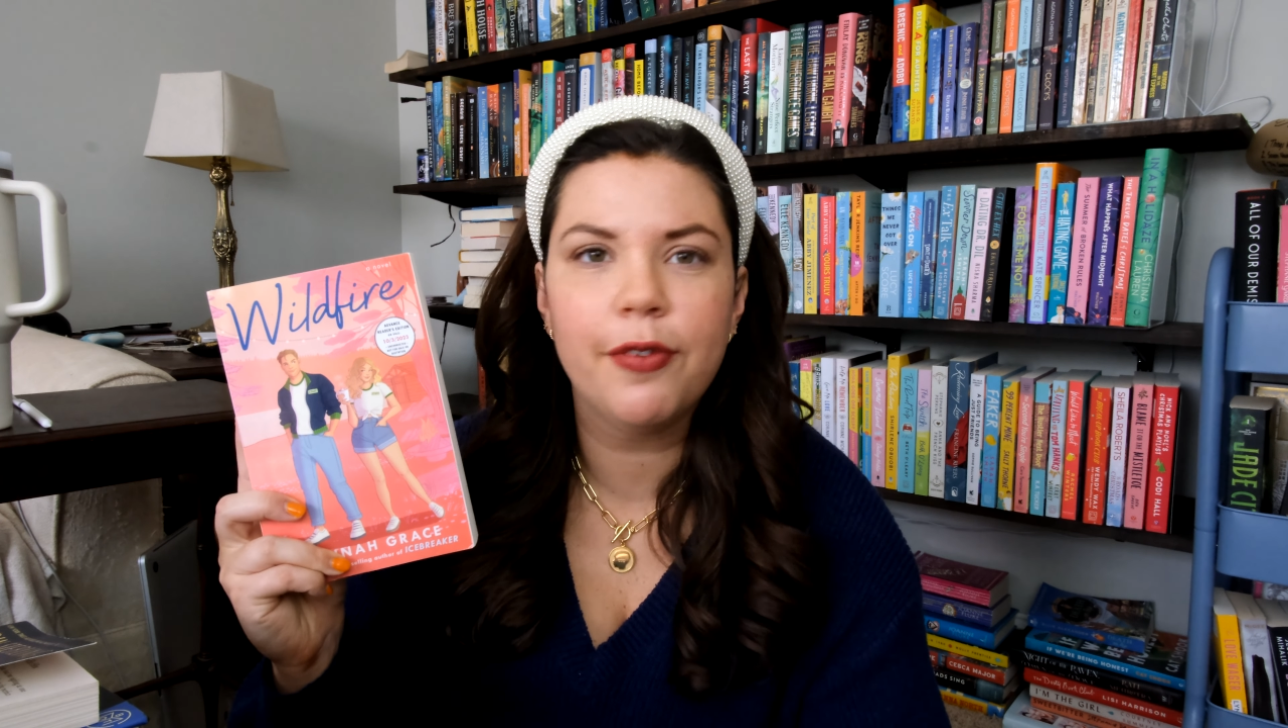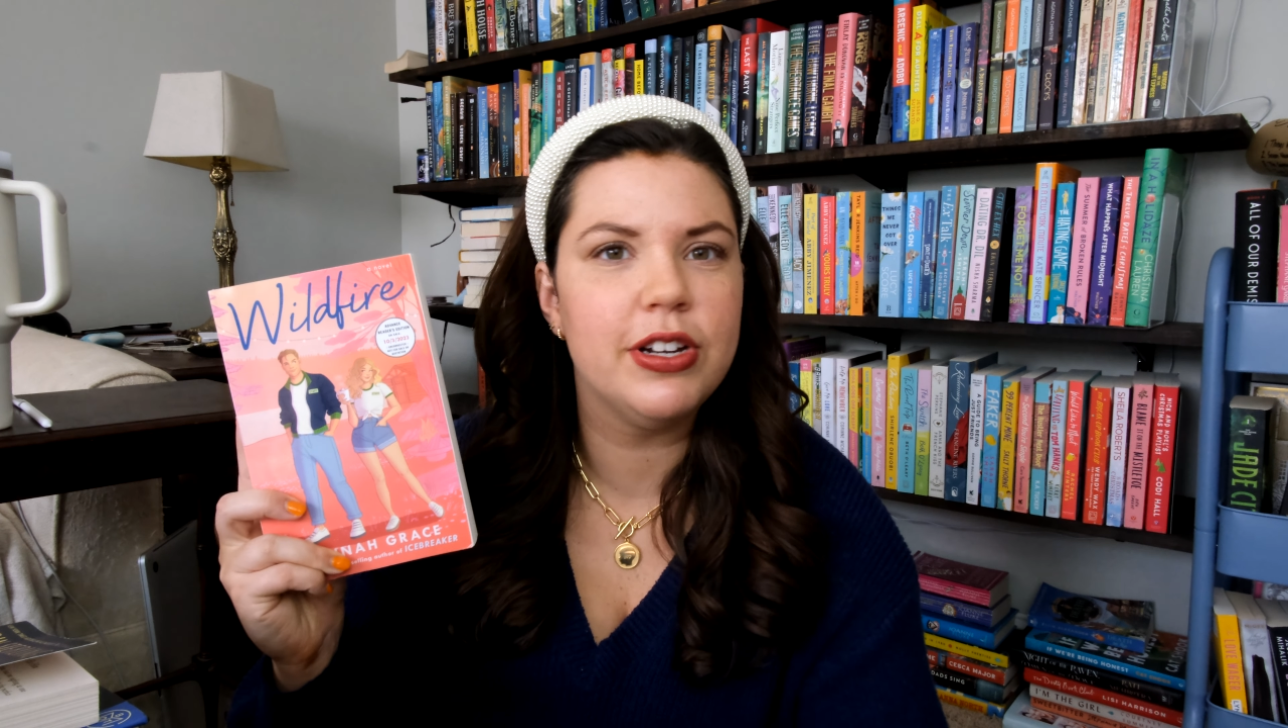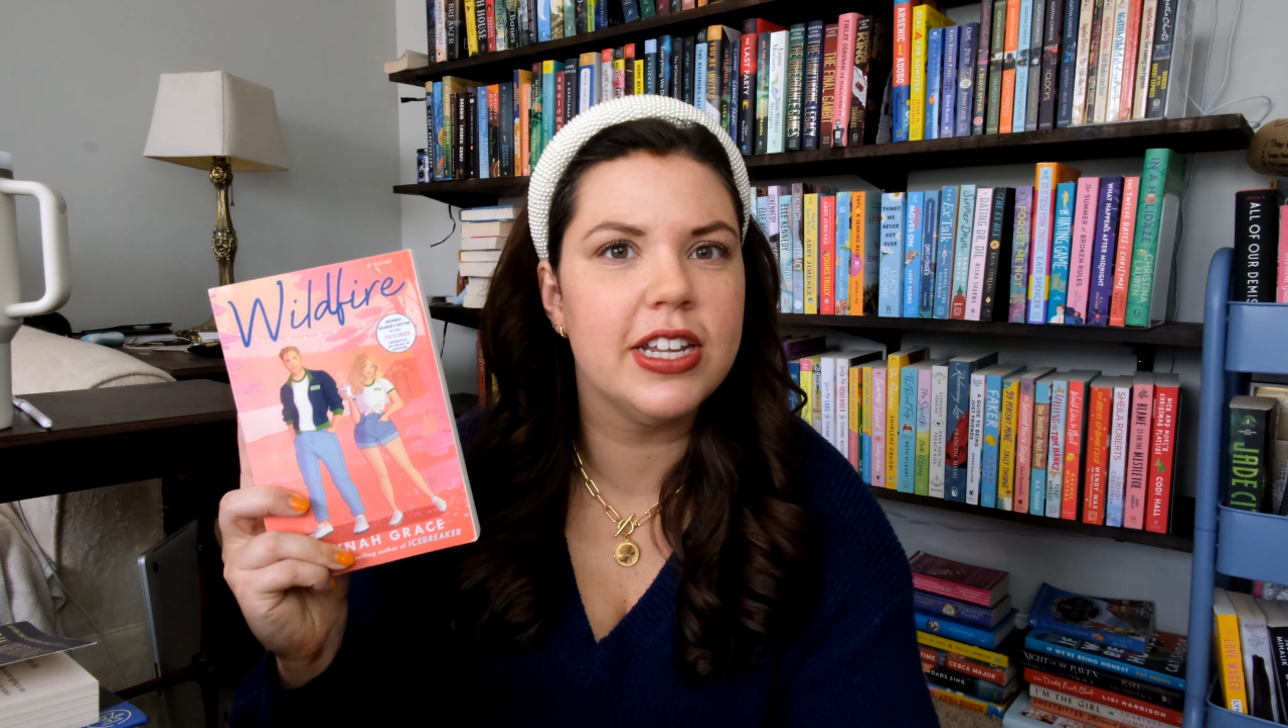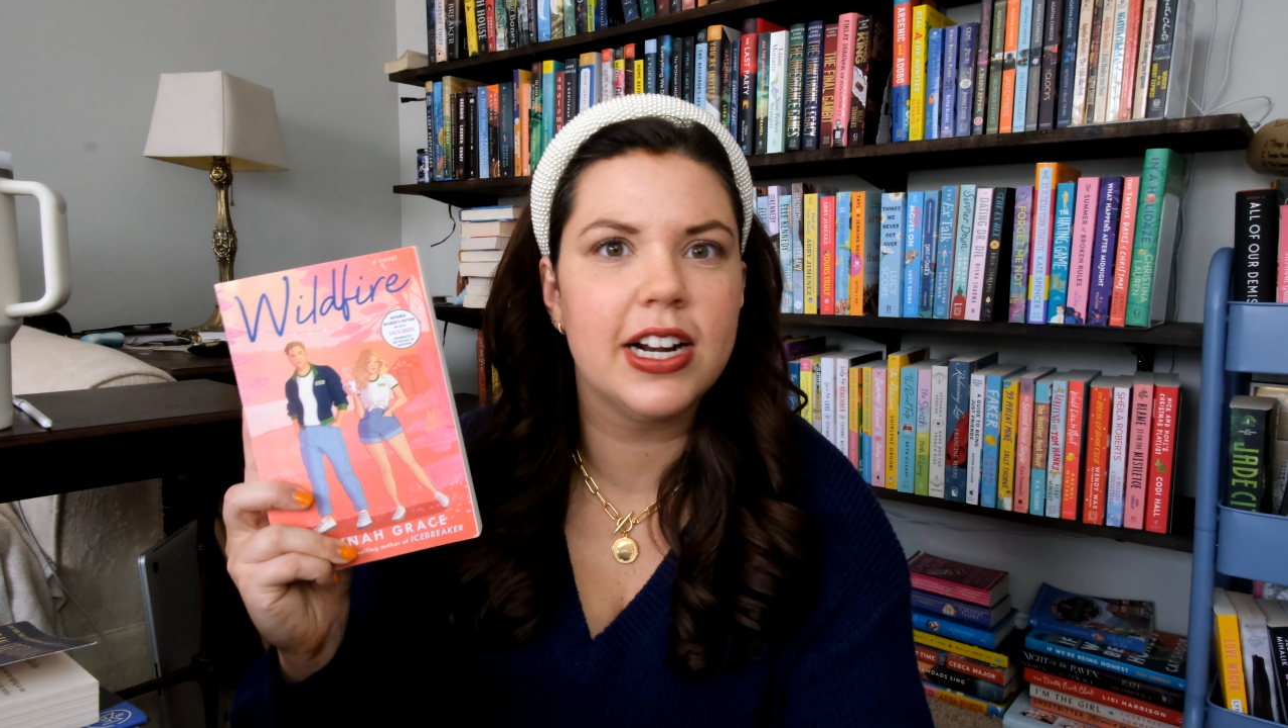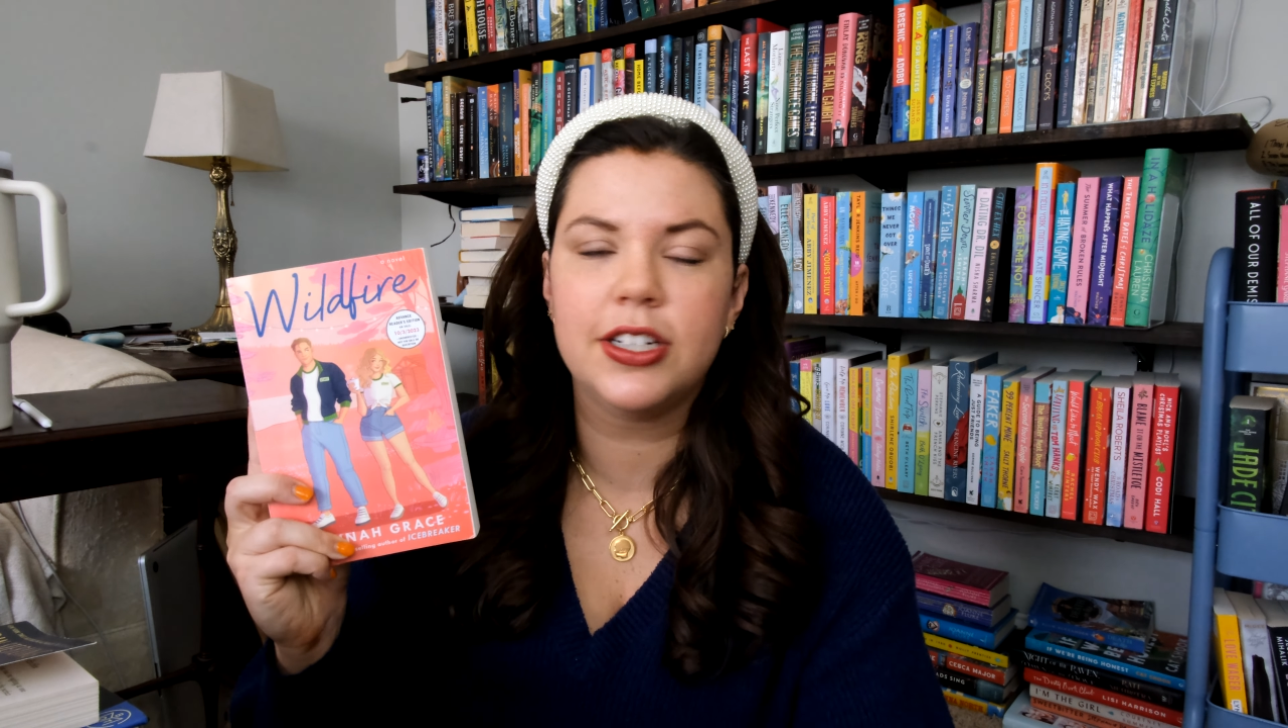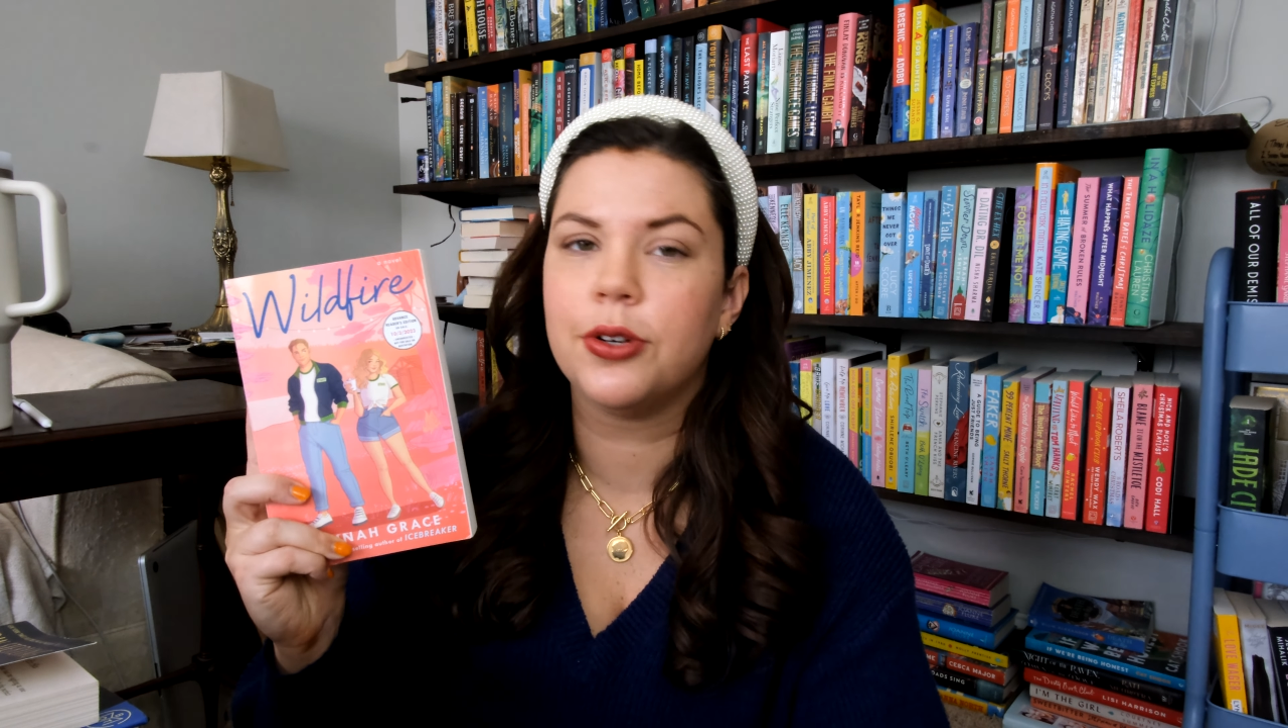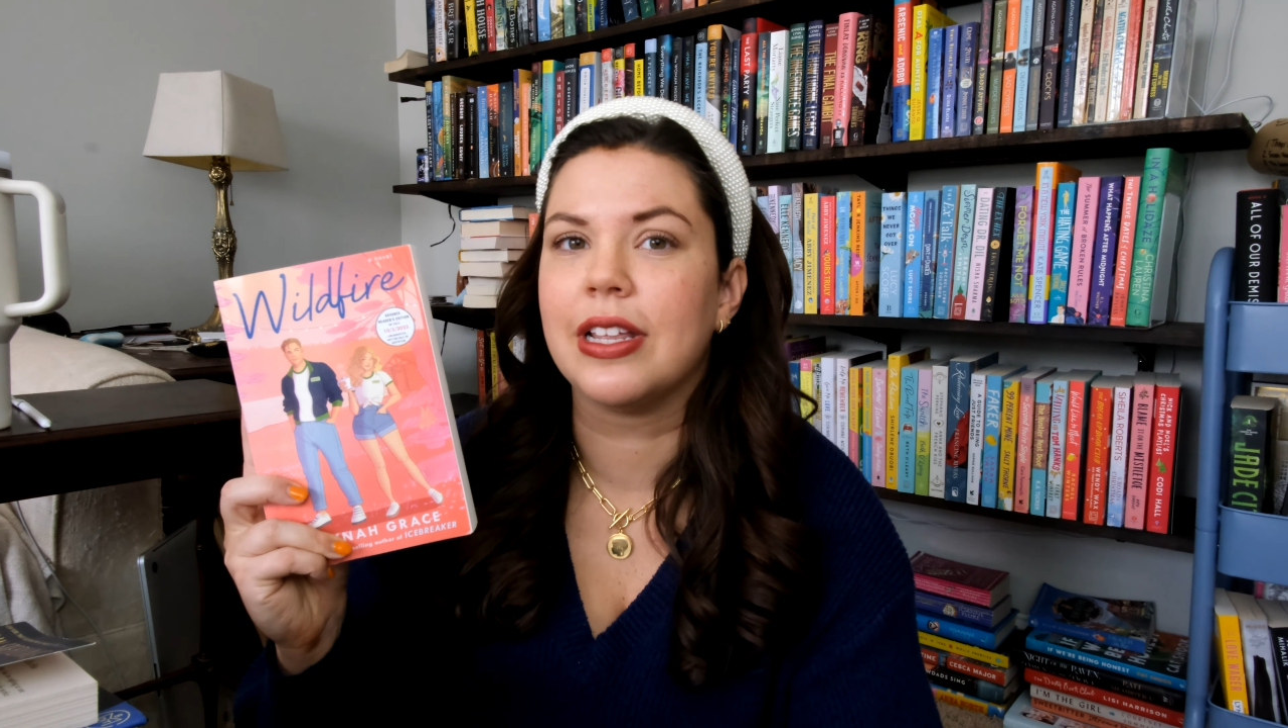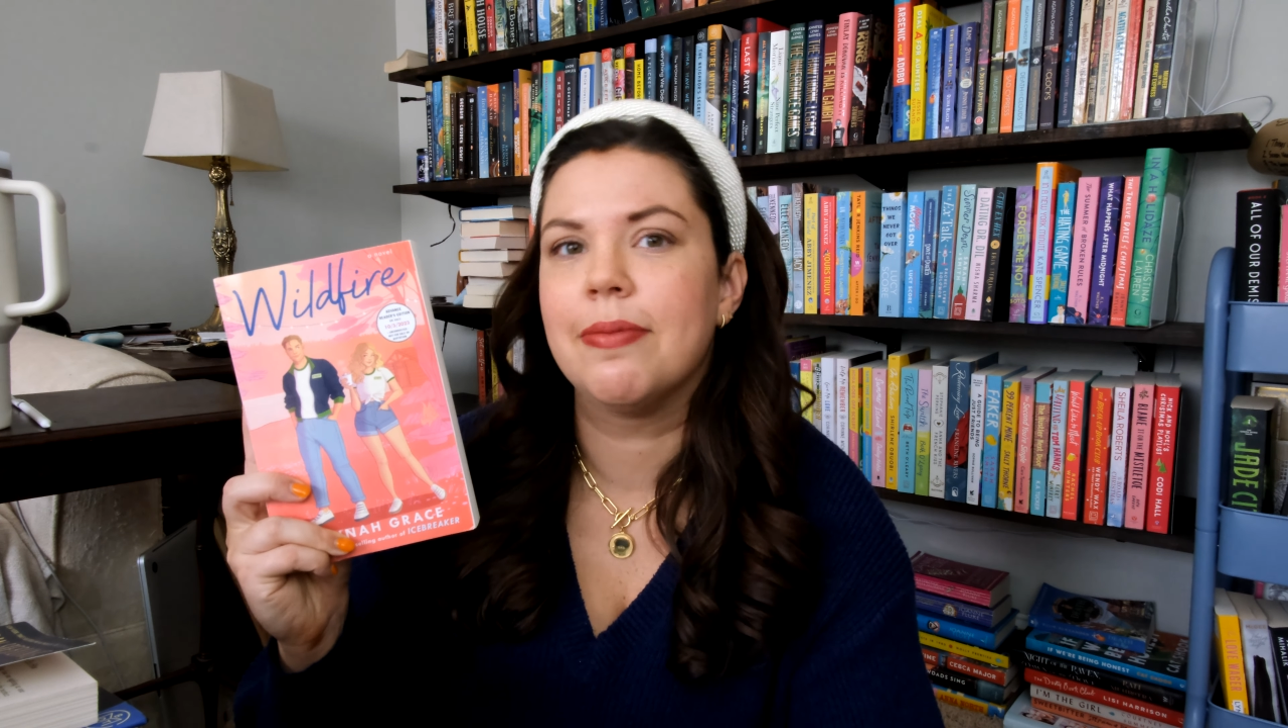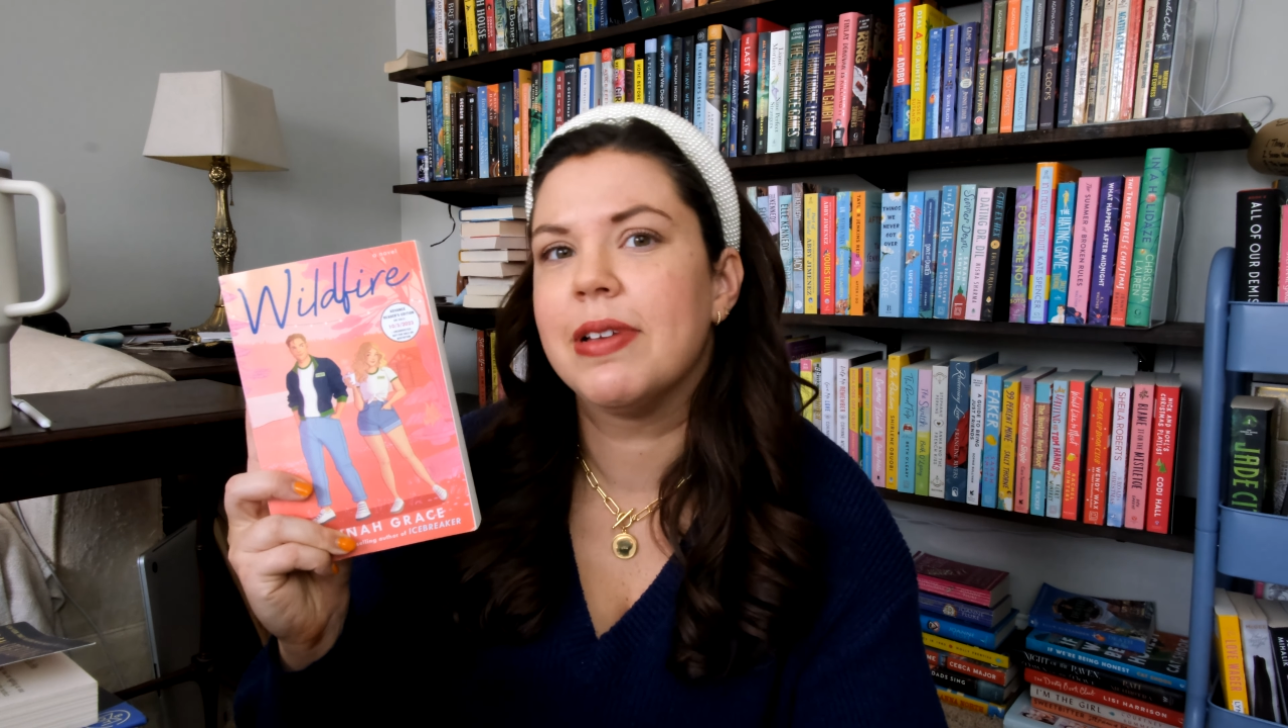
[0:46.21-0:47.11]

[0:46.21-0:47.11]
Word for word: If we did, I totally